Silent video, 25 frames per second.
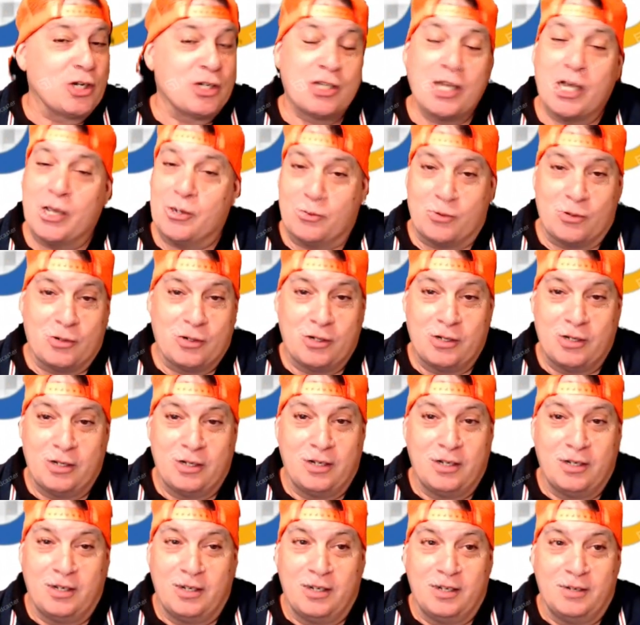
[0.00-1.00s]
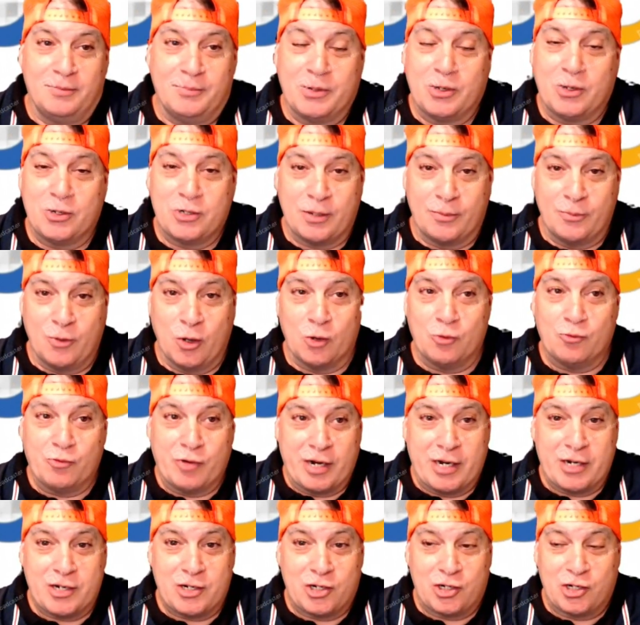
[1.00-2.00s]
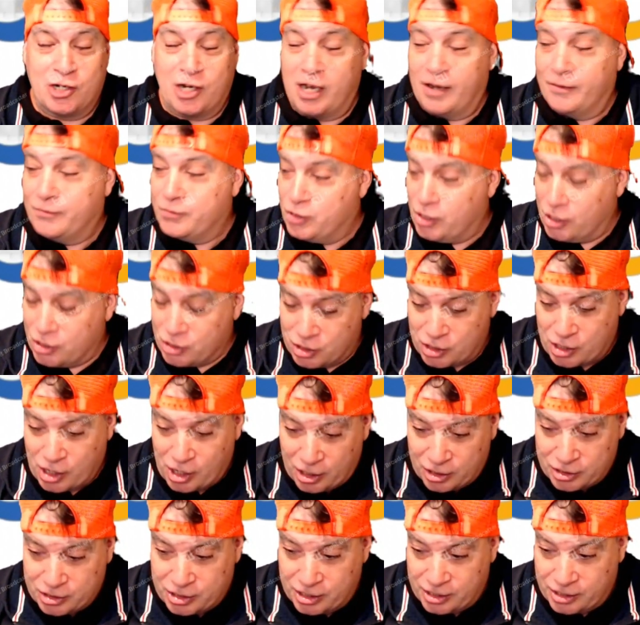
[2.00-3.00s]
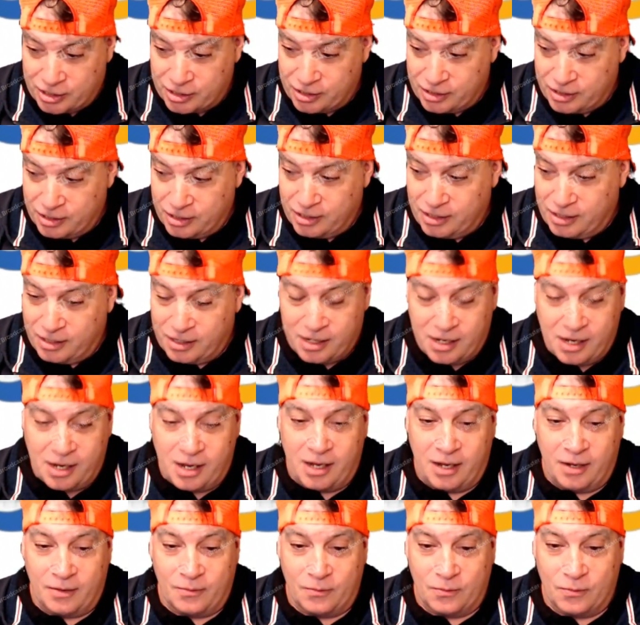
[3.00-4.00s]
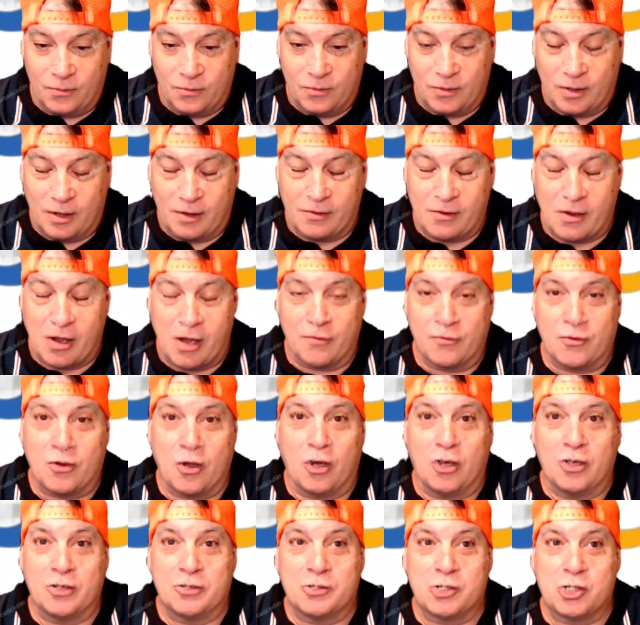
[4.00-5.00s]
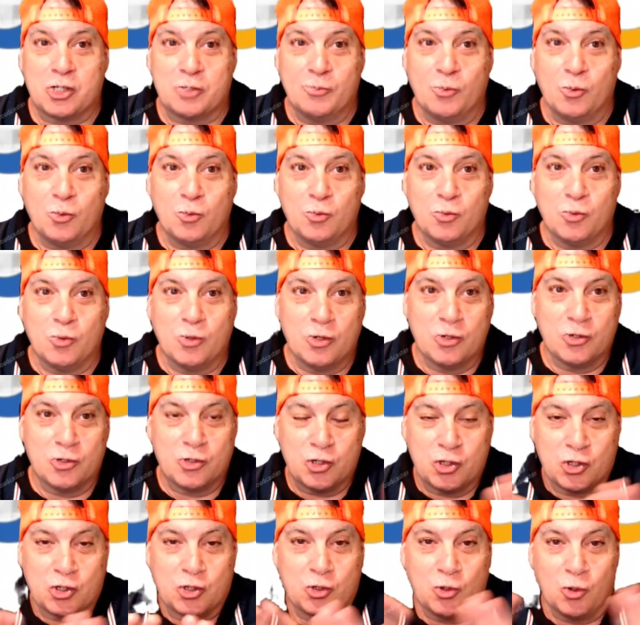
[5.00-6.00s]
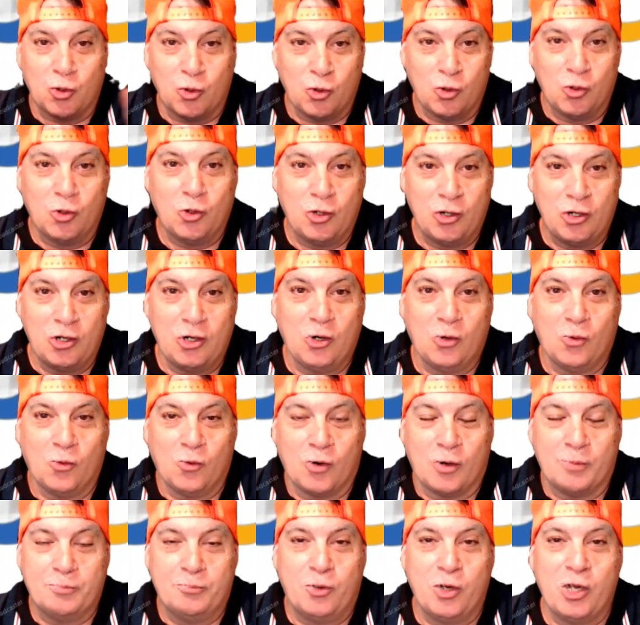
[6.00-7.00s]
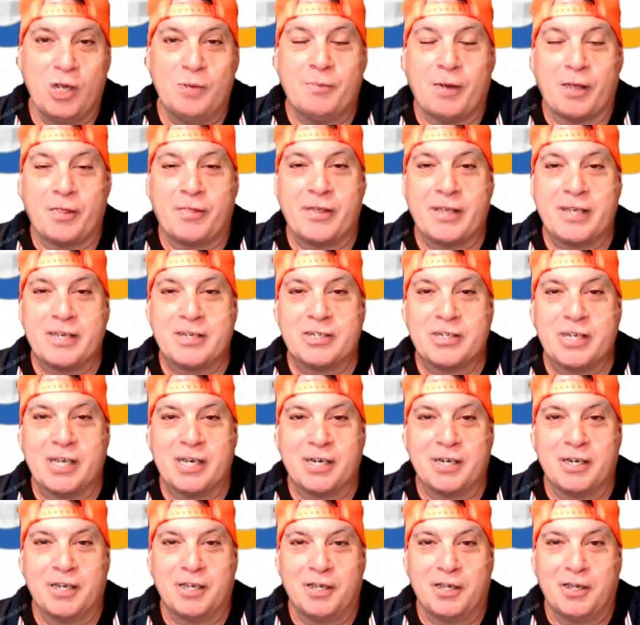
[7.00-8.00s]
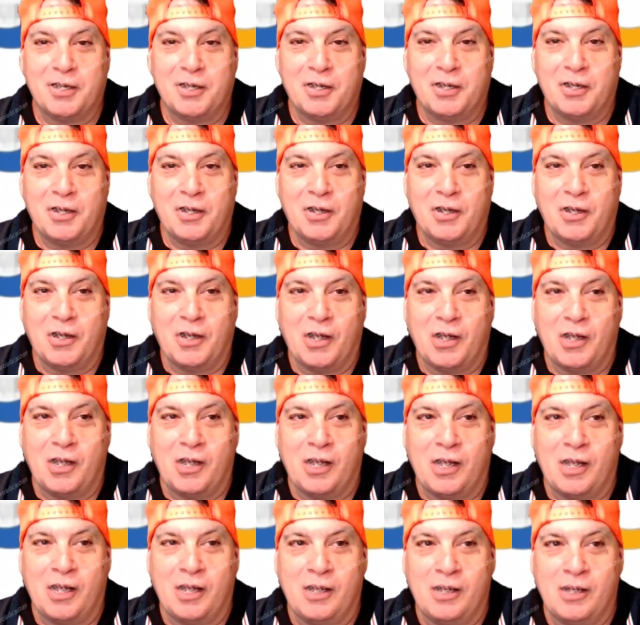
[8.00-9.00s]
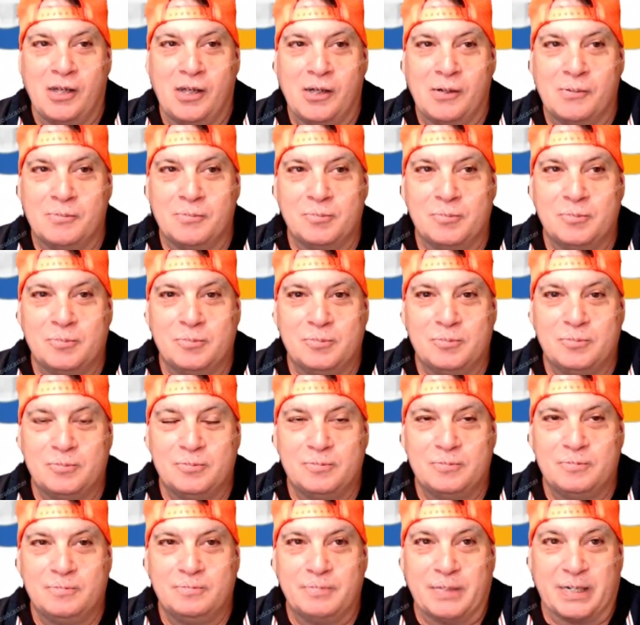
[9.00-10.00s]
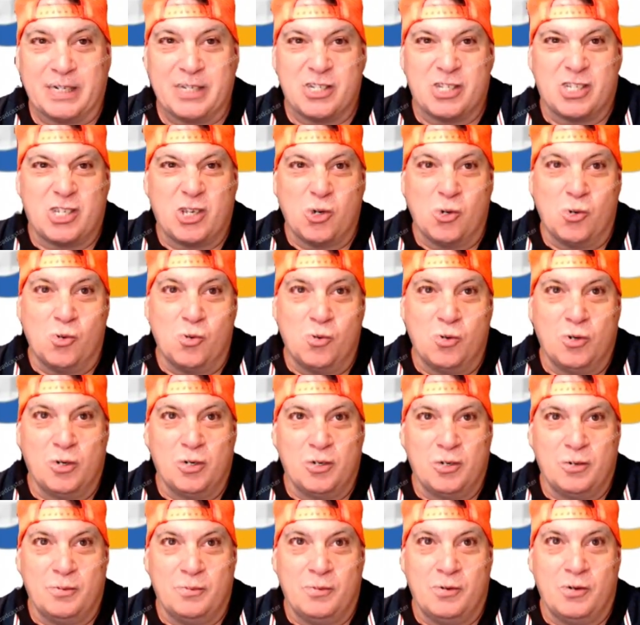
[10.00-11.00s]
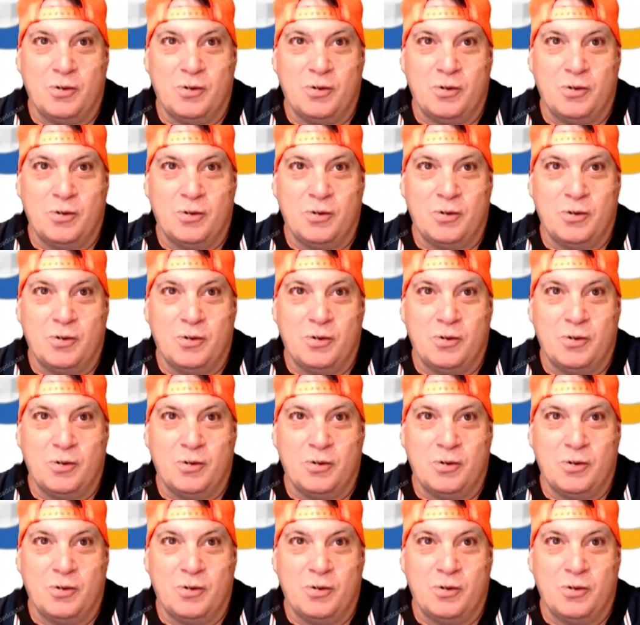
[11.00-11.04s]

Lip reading: because I don't. Because I'm not rich. I've just started. I've got a small store where I'm putting my things in. But it's still